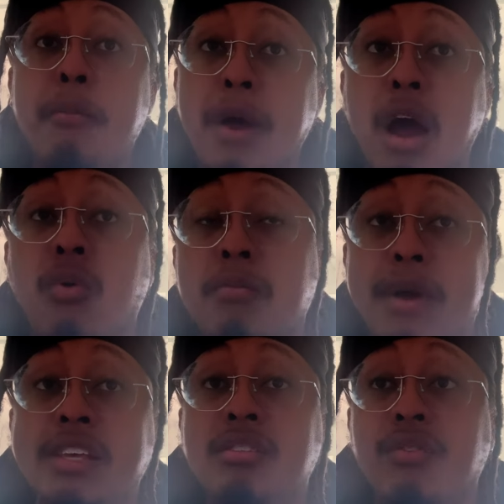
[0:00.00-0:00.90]

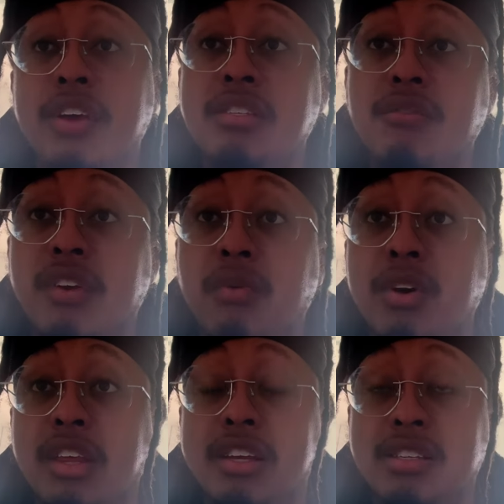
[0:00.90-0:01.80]
power-based defensive end
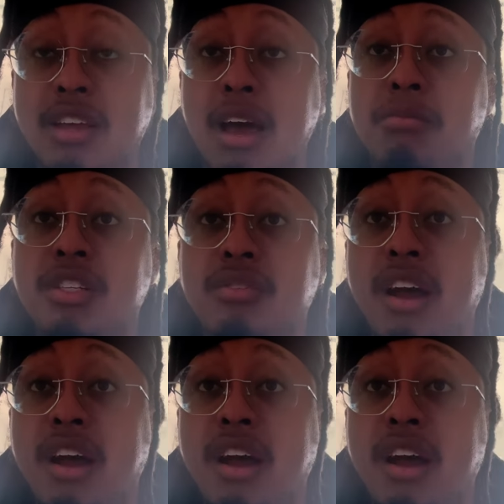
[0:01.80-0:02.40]
with an established